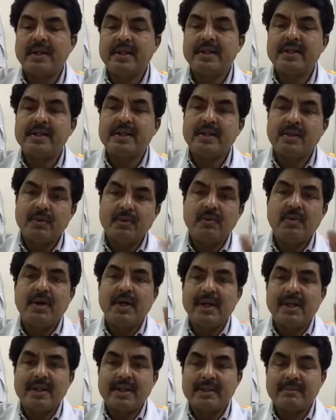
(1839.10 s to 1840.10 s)
wall
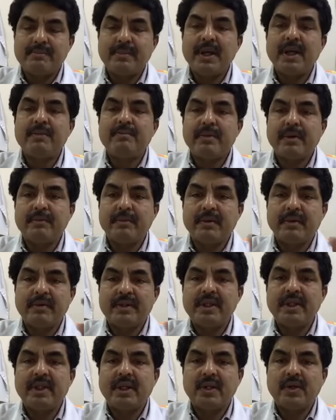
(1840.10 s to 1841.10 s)
is palpable,
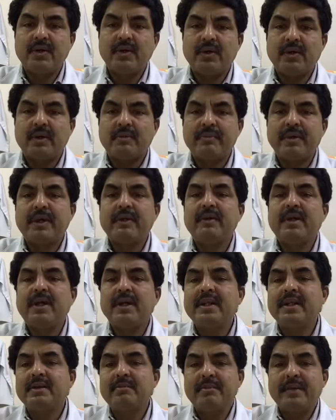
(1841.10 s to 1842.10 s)
thick cord, particularly in the
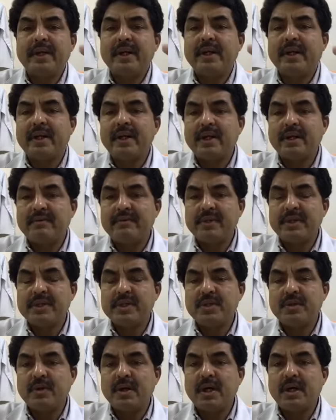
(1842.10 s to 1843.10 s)
perianal
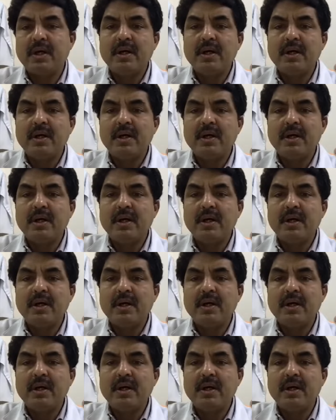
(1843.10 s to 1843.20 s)
fistula.